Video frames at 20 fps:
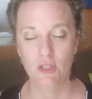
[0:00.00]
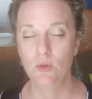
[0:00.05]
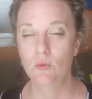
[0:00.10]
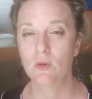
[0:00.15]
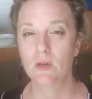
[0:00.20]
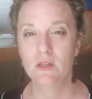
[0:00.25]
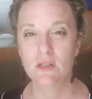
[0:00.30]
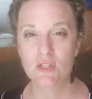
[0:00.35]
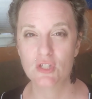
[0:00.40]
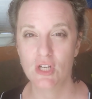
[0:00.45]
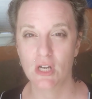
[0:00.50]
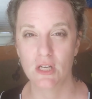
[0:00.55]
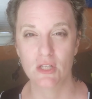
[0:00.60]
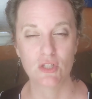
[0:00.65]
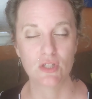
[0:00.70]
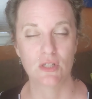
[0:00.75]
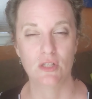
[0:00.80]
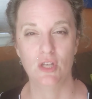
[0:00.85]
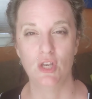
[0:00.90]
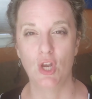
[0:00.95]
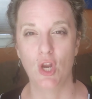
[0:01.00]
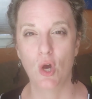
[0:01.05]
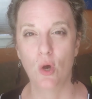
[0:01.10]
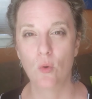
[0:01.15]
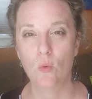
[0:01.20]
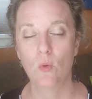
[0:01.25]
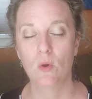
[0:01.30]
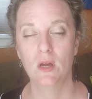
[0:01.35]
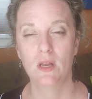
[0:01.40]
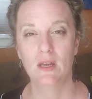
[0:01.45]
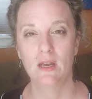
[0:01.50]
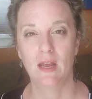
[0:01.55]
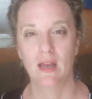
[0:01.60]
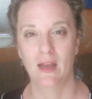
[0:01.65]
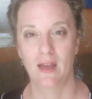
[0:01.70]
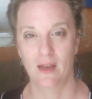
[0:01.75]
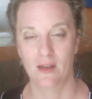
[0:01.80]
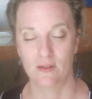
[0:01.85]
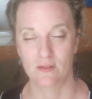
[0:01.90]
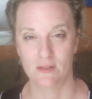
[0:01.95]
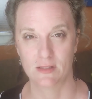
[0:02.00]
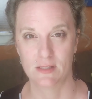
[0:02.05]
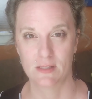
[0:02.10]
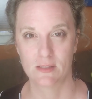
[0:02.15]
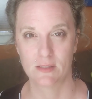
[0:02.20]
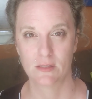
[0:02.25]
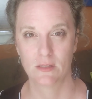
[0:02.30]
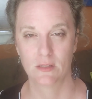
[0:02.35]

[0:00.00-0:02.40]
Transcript: You are the judge. No one else.